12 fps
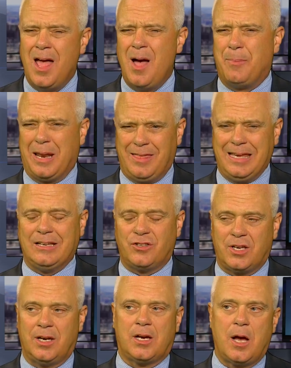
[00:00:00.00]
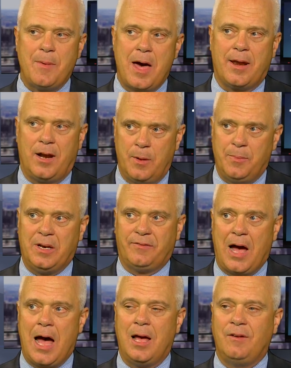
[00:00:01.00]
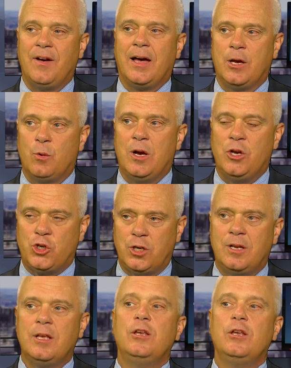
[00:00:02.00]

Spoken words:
but I think it's going to come out at a bit of a high valuation,